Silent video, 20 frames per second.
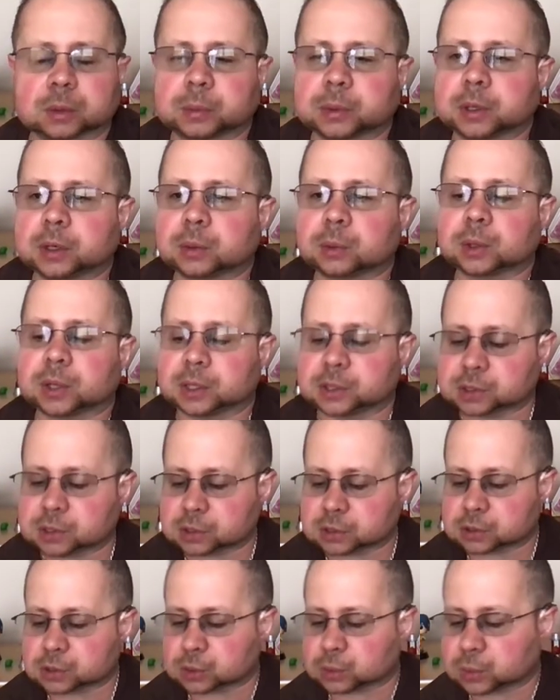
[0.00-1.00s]
But anyway, his
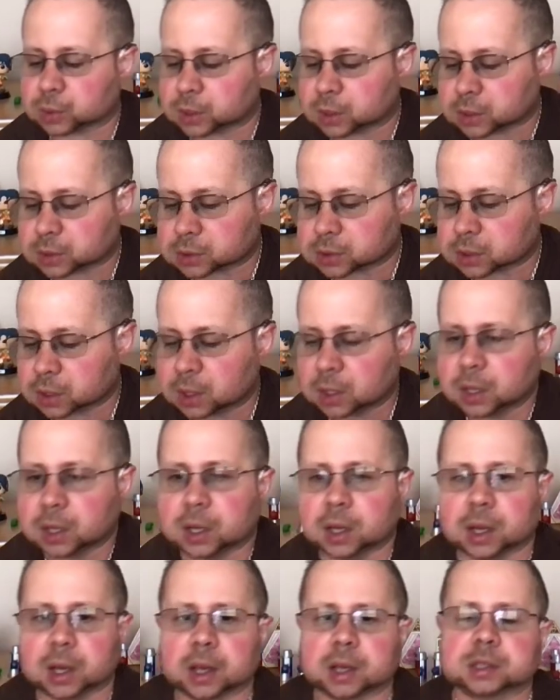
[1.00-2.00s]
sister was,
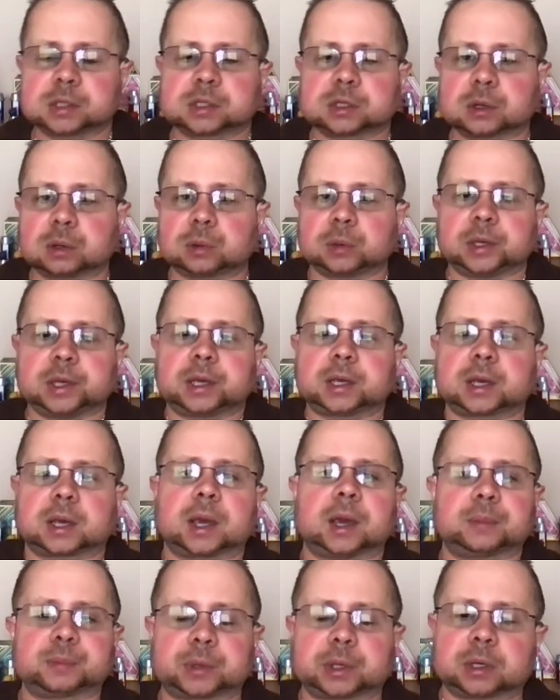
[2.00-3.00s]
and so he
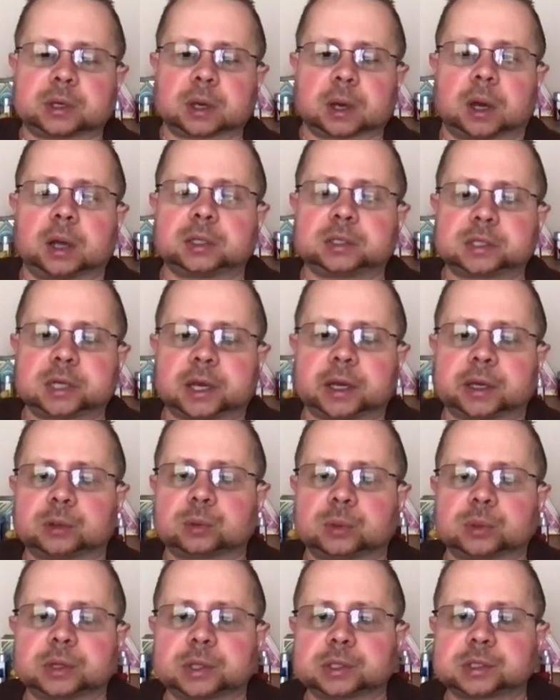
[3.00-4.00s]
kept in contact
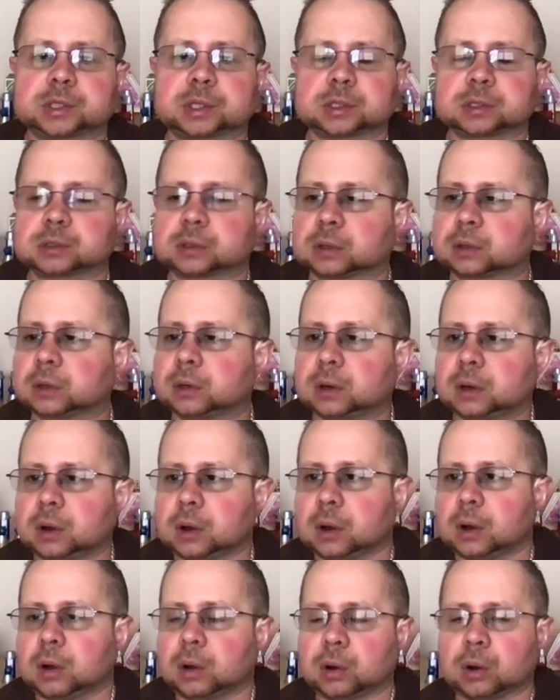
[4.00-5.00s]
with his sister
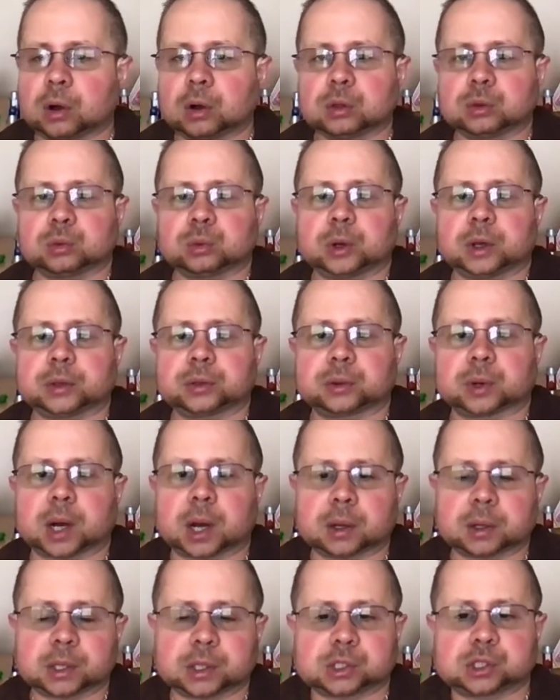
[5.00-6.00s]
all the way
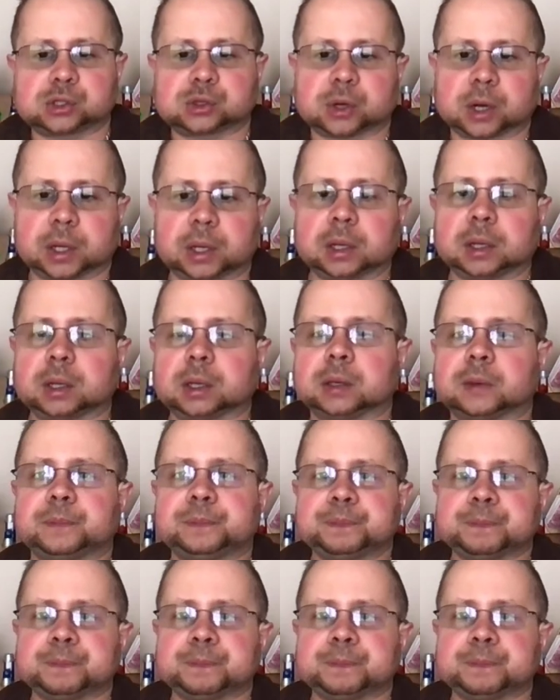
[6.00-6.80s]
throughout his training,